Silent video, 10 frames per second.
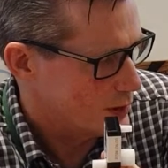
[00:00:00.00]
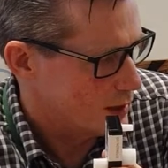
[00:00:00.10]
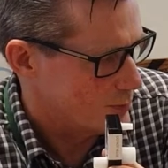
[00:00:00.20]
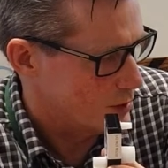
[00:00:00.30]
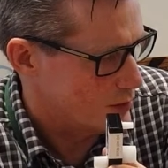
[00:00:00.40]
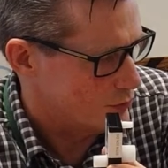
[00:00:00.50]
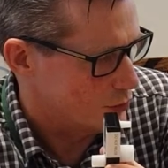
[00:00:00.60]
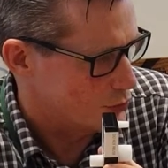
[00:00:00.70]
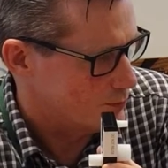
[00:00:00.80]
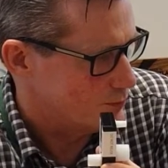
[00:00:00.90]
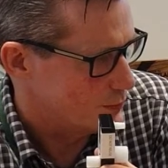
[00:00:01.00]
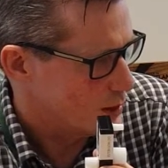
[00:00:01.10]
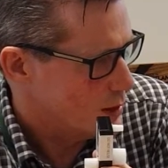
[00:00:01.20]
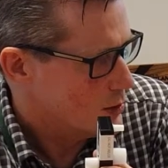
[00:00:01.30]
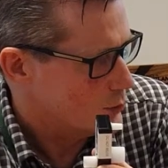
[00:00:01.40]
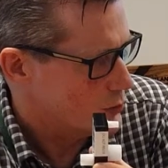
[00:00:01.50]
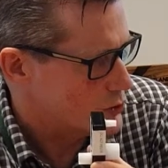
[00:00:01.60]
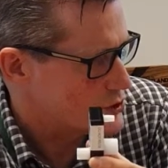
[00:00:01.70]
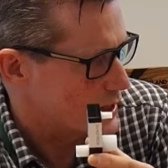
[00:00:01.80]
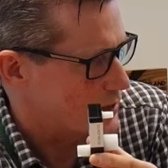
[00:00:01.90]
and minute volume. We
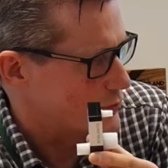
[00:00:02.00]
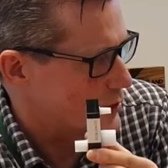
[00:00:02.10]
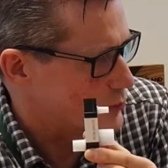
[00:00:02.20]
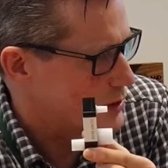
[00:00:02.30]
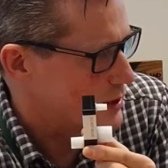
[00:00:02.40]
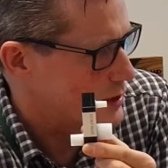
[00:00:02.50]
also have a reading